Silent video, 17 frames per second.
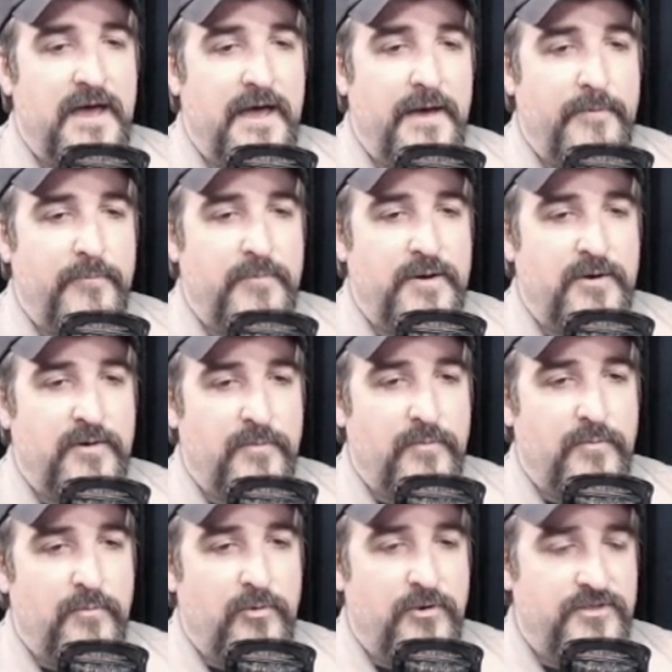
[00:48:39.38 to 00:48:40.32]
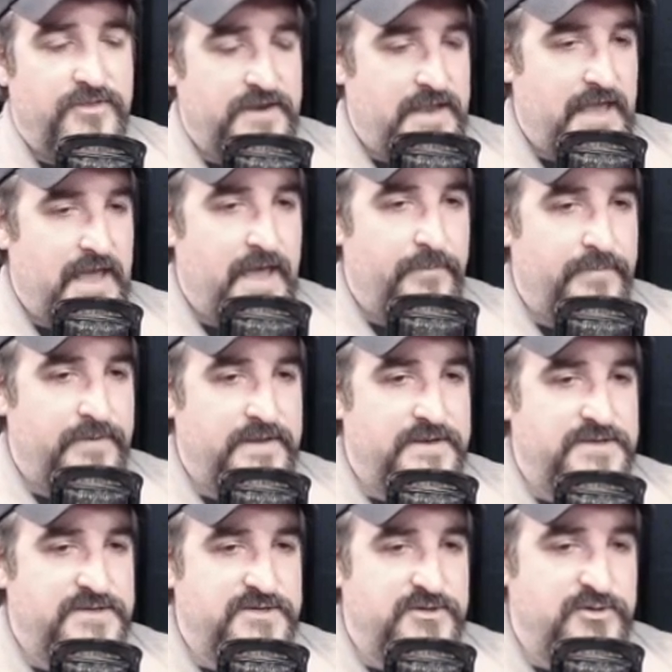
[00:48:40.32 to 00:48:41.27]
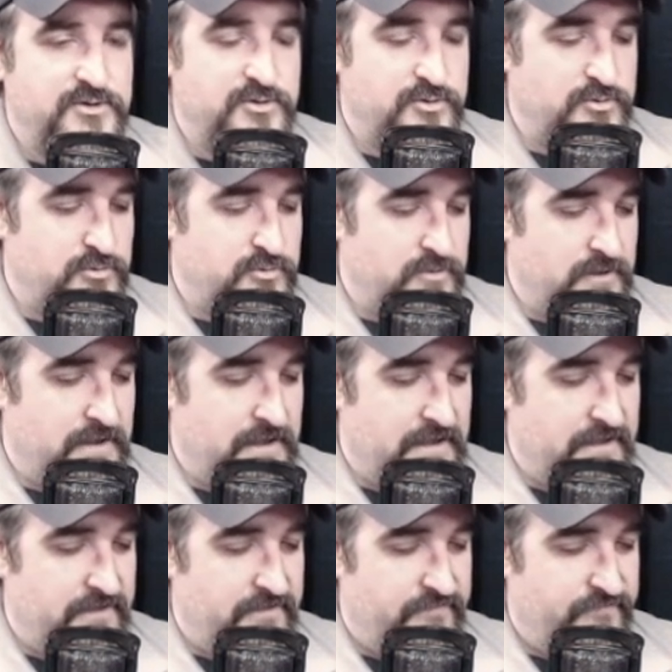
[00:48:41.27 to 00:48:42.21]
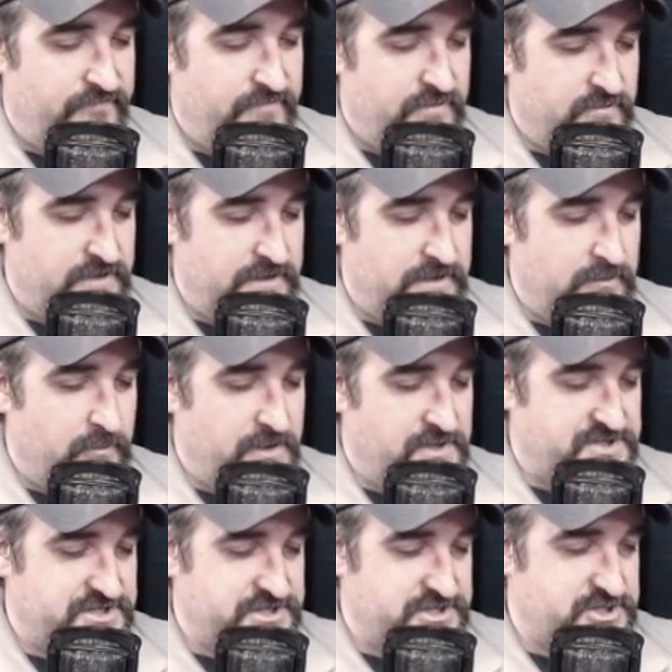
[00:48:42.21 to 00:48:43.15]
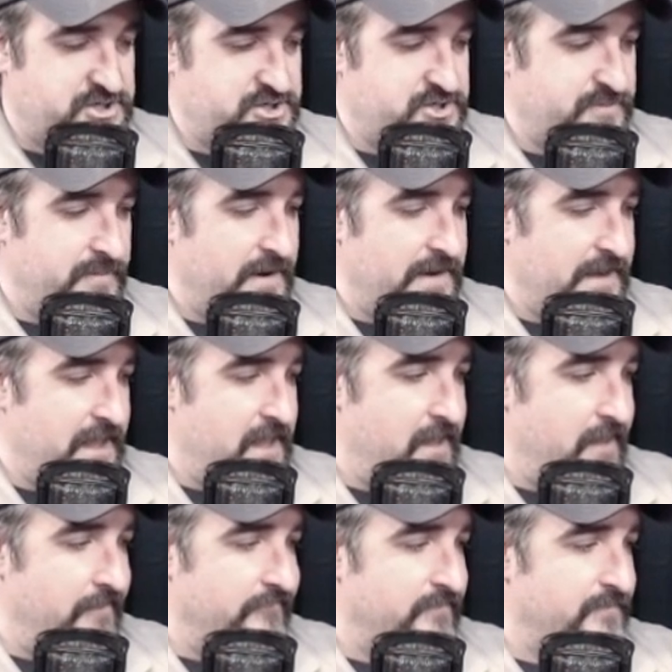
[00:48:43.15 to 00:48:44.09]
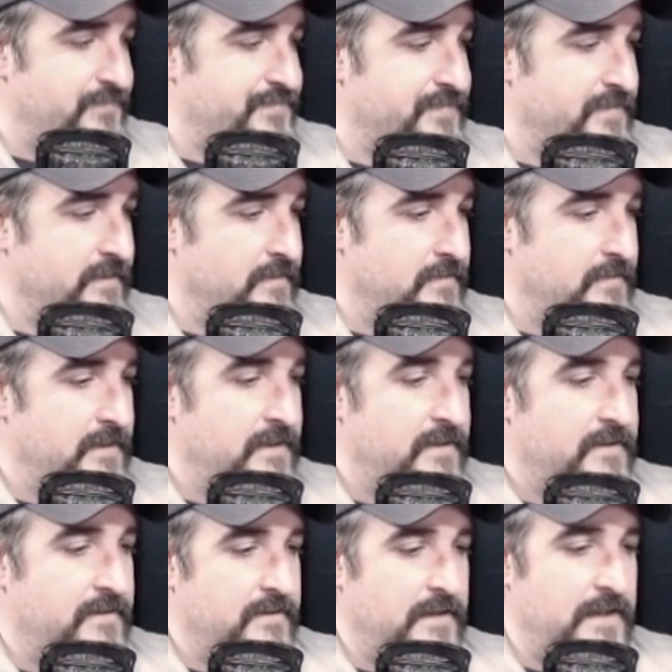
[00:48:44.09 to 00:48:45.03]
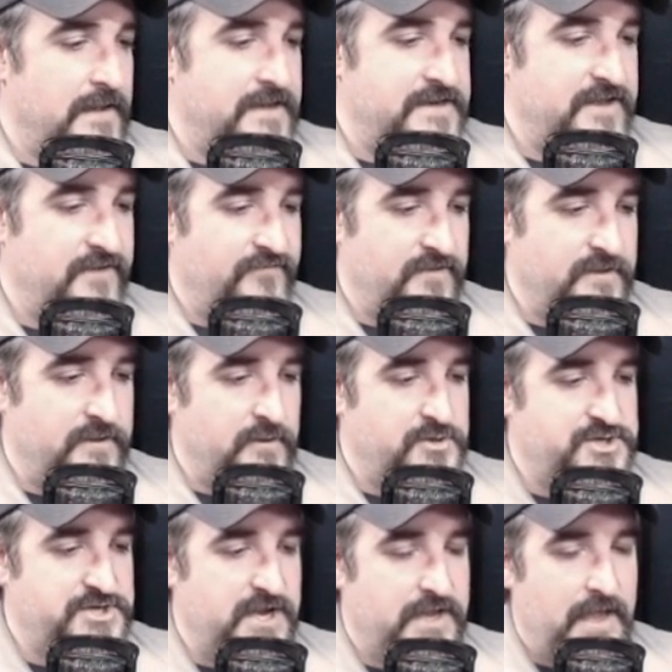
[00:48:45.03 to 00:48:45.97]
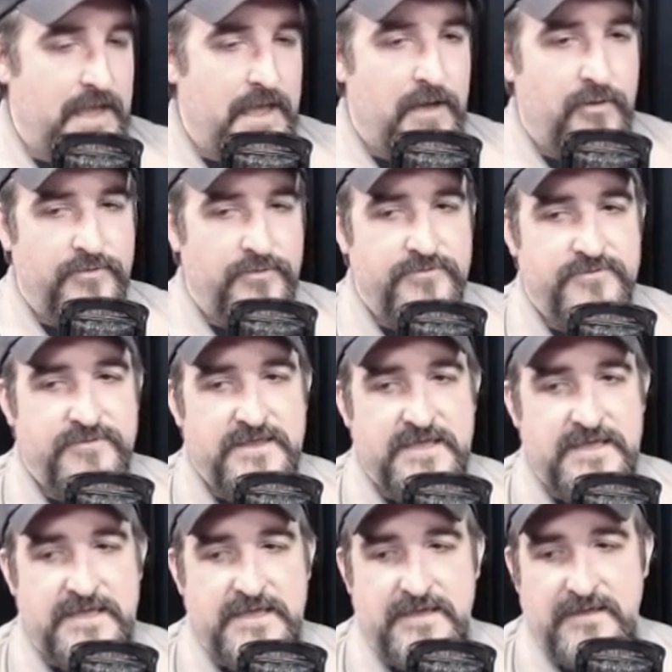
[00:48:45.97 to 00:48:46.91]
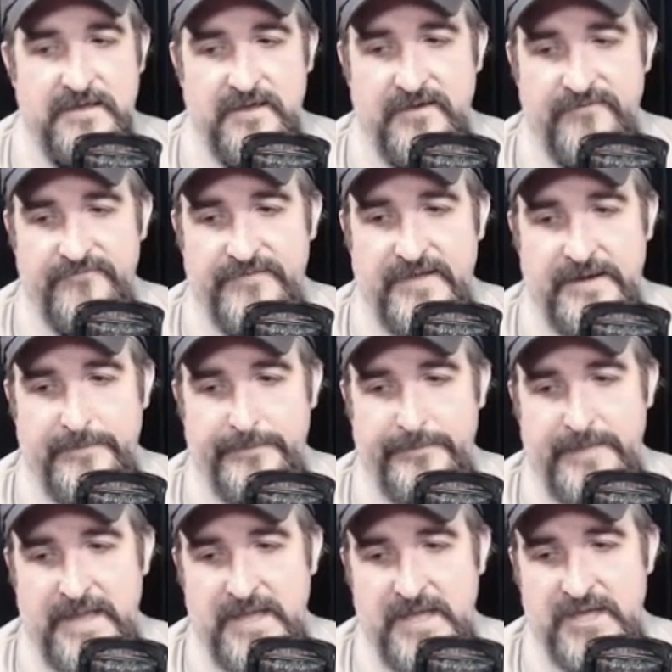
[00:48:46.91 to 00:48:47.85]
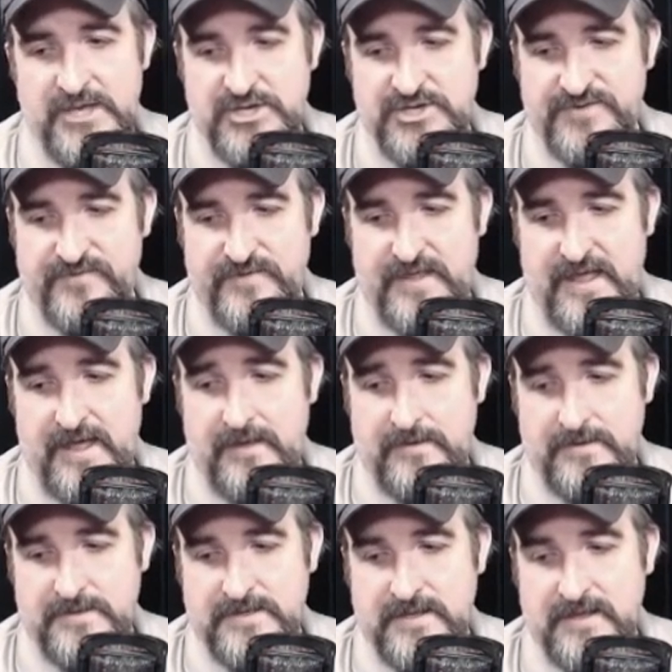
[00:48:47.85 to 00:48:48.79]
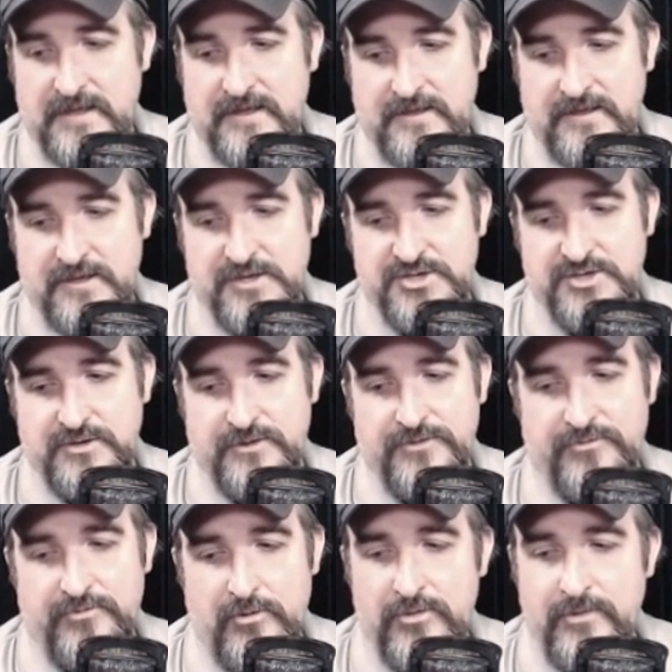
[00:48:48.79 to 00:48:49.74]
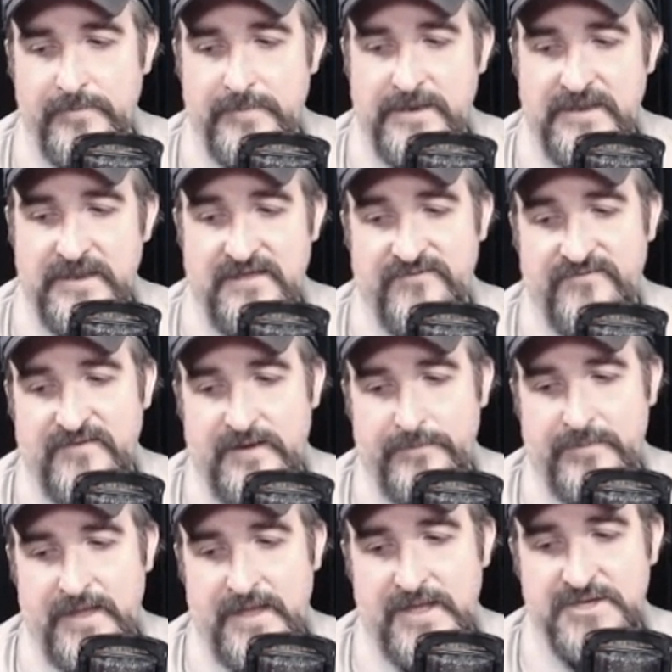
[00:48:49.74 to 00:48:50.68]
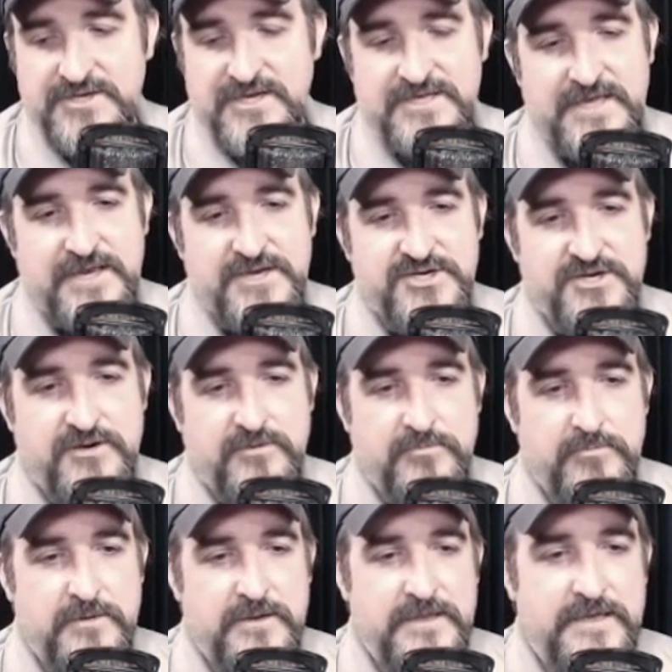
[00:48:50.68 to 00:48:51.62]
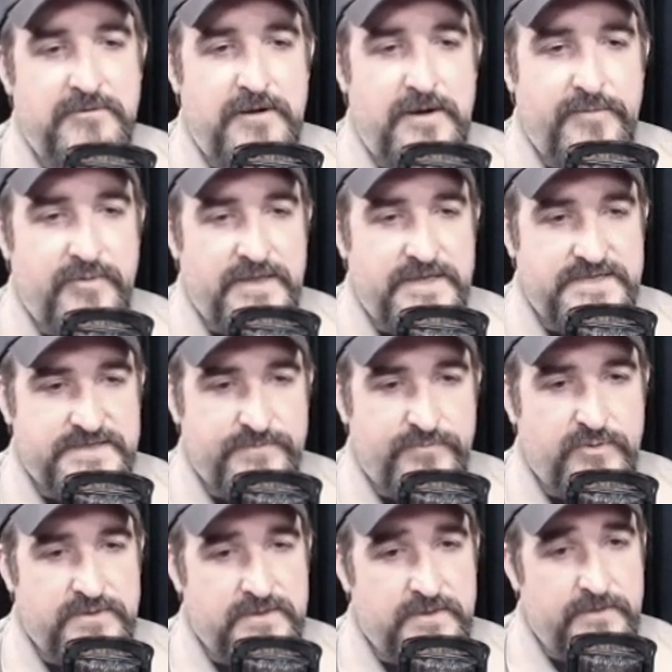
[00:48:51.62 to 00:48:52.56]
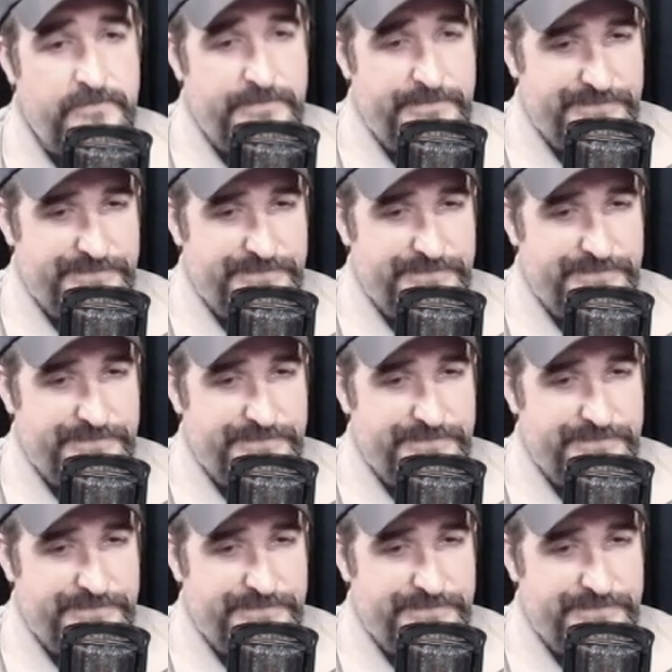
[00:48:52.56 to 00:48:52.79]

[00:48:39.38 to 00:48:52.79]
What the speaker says: We are more than happy to field any questions that you might have. Definitely go check out the event page for that, because you can throw them in the event page. That's actually a really great place to put them.